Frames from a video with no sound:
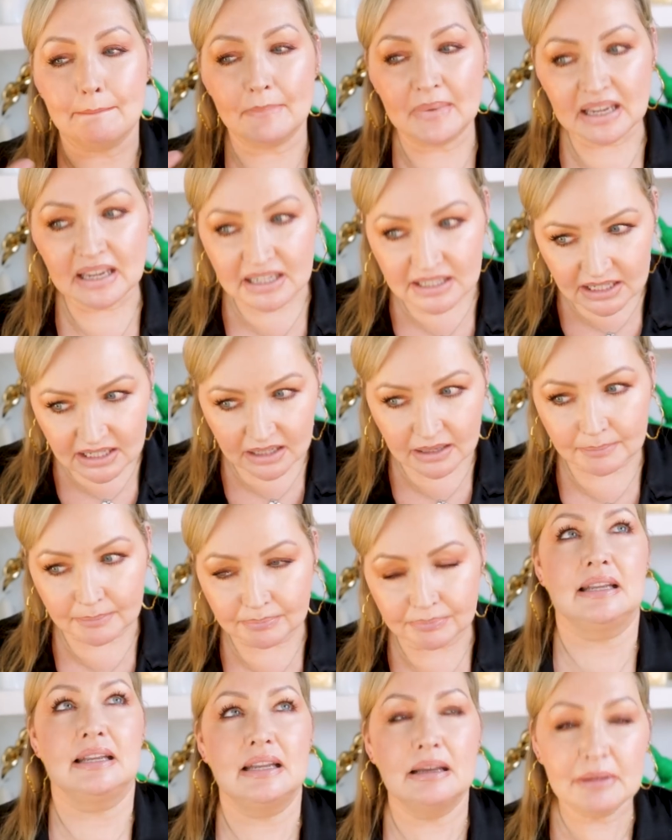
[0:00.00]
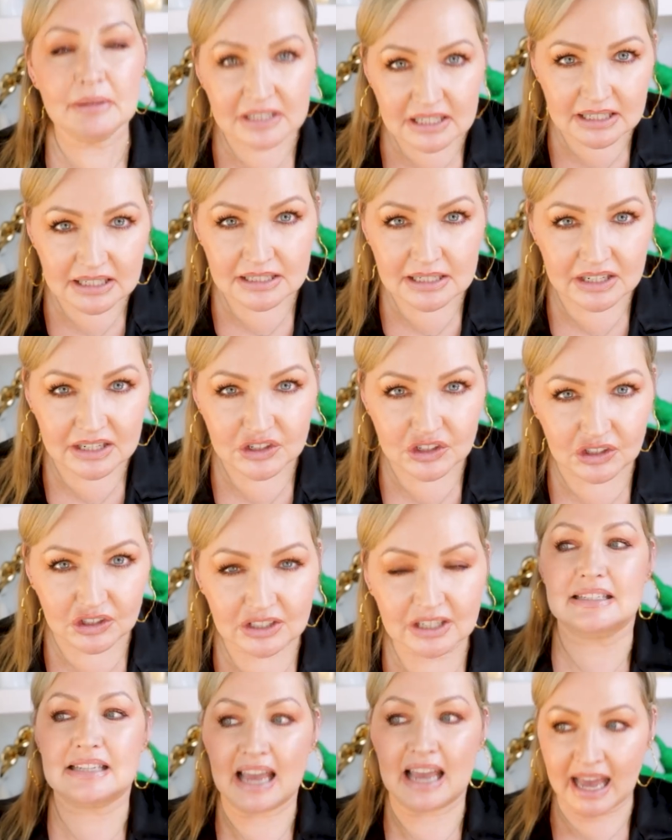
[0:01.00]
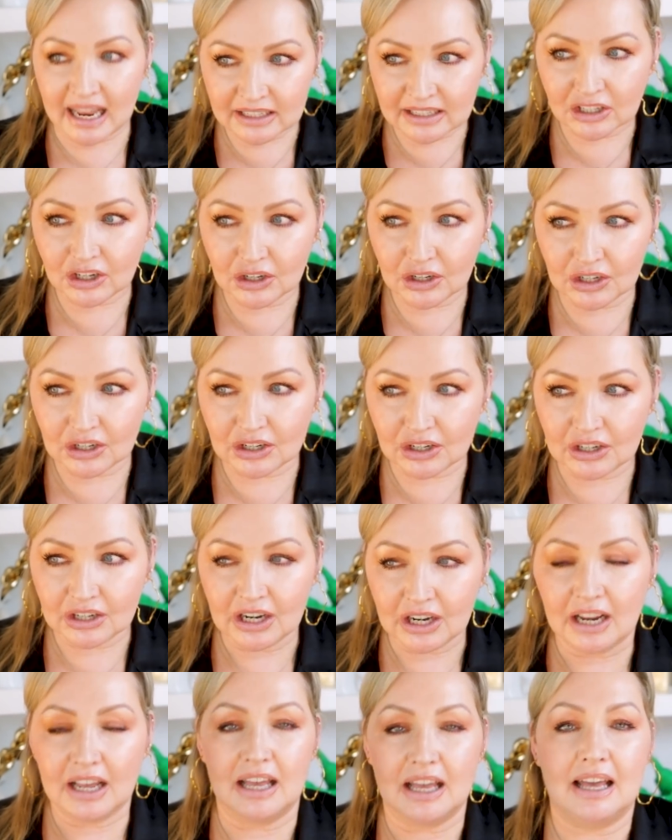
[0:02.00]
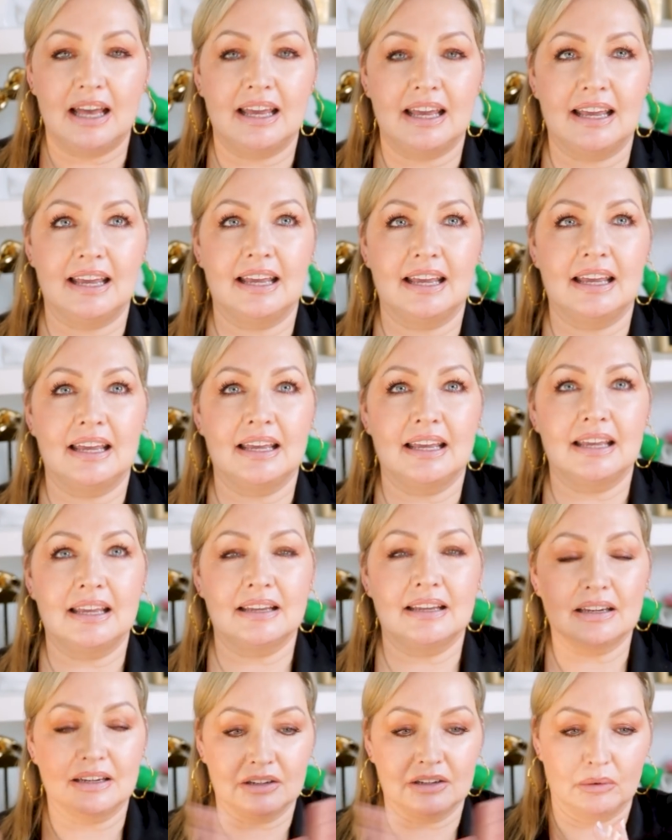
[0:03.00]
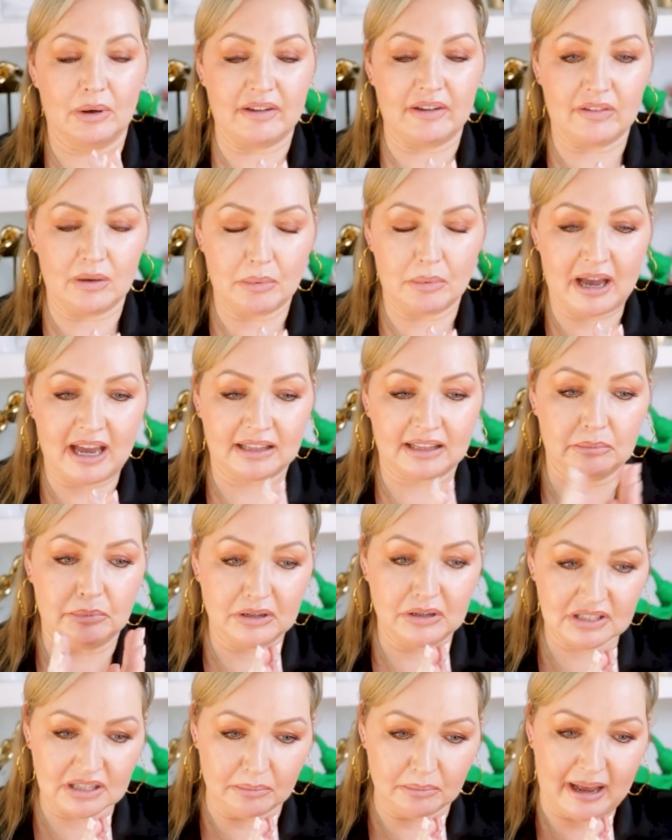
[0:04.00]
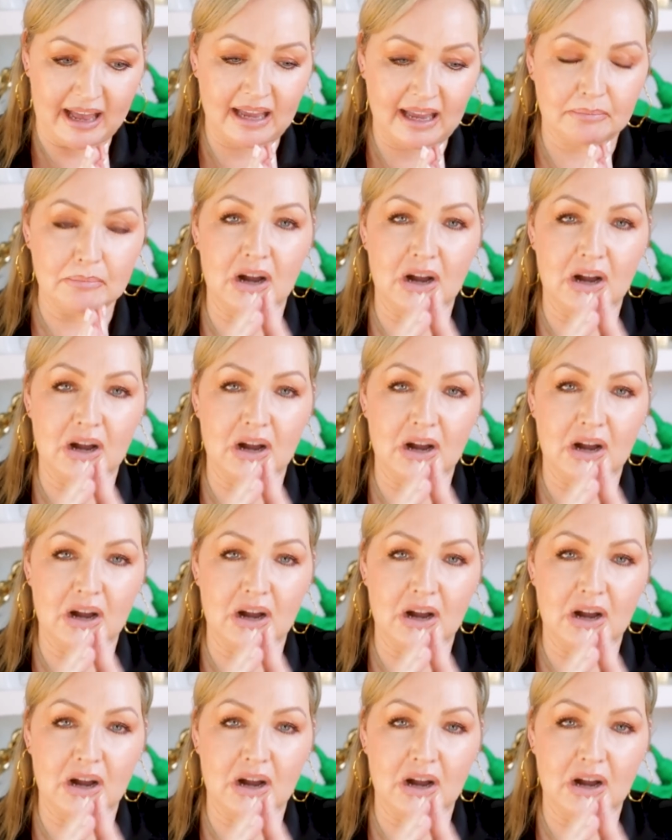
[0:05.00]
medium, limited edition, tan color, a Loewe bag, the puzzle bag.